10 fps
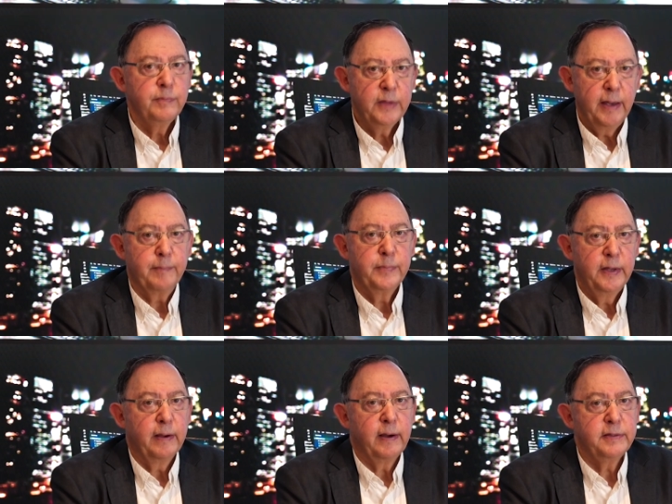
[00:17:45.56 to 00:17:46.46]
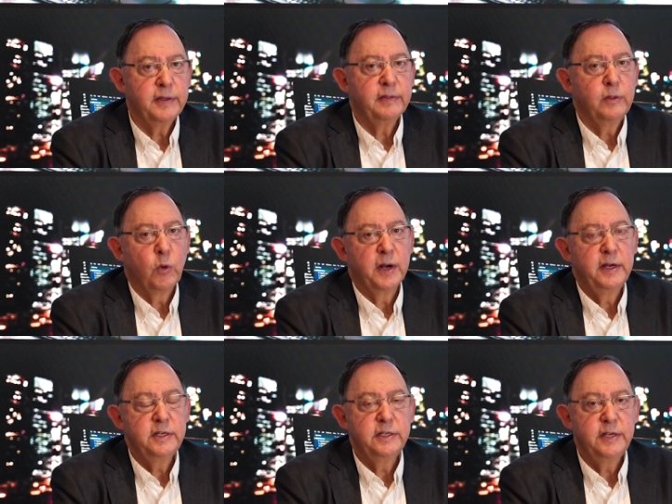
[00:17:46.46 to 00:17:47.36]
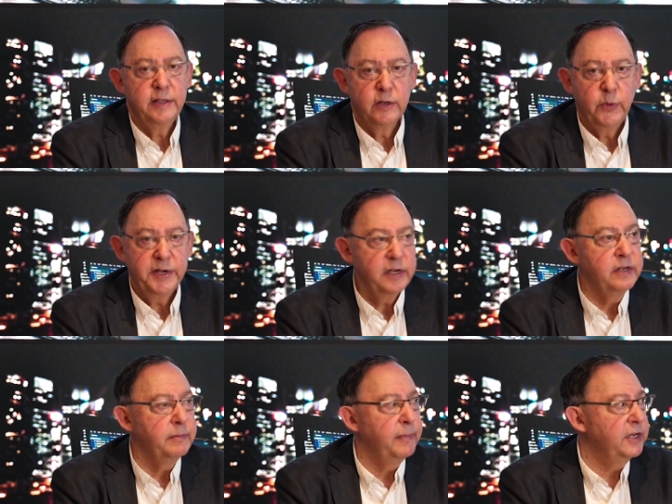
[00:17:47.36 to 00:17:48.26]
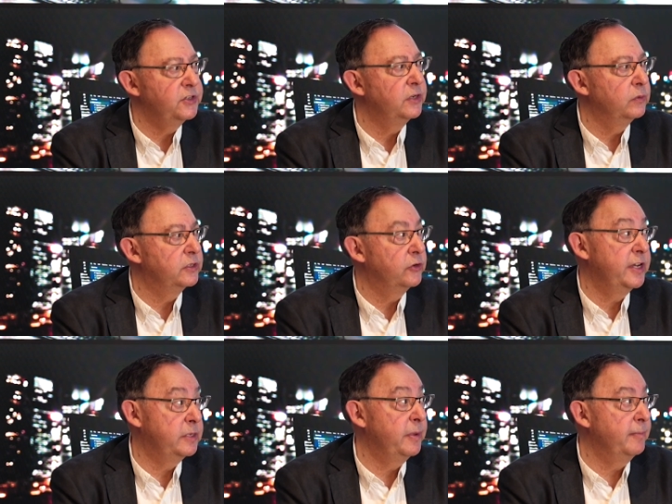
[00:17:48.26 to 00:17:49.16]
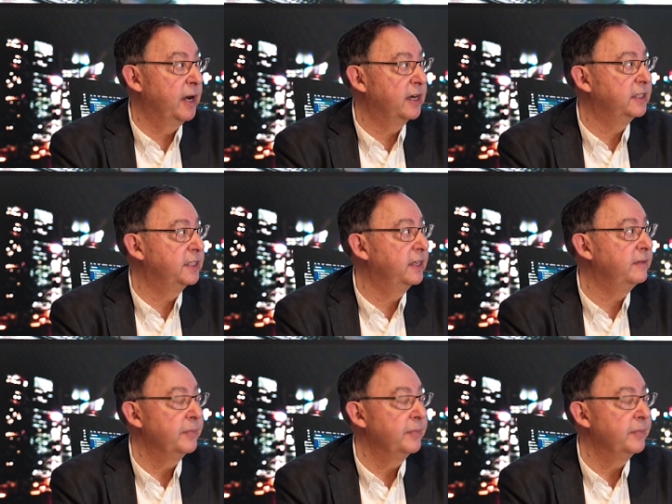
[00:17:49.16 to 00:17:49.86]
Yeah. I think the one entity that we didn't mention was recipe marketing.